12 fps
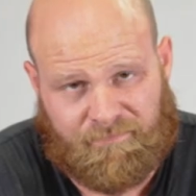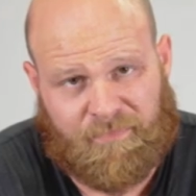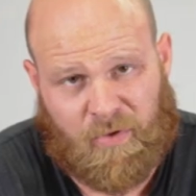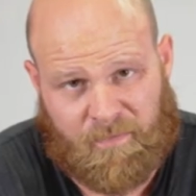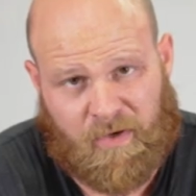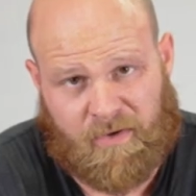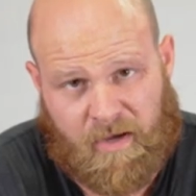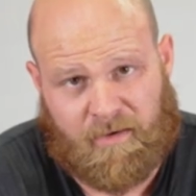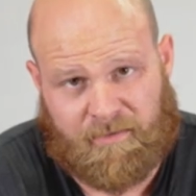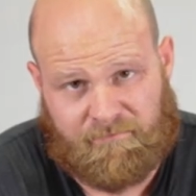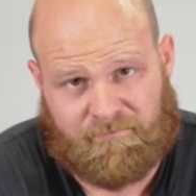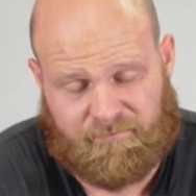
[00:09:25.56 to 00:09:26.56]
Do it for your
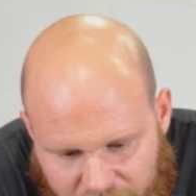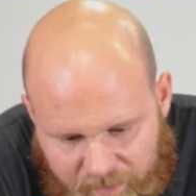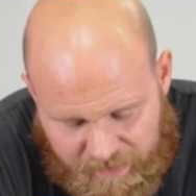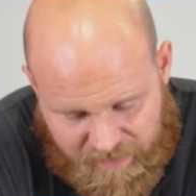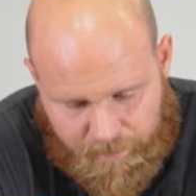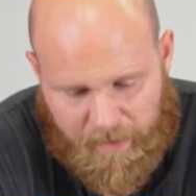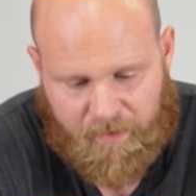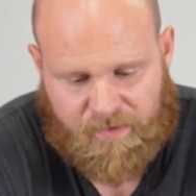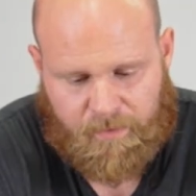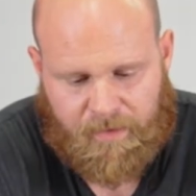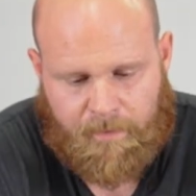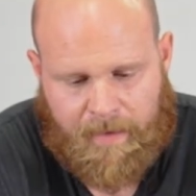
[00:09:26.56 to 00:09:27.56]
dog. This
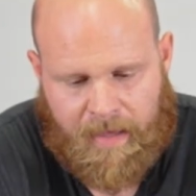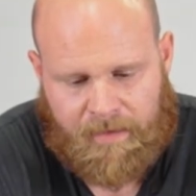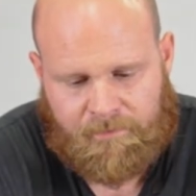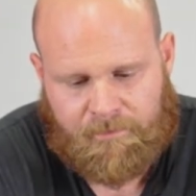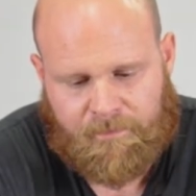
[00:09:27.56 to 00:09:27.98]
smells really bad,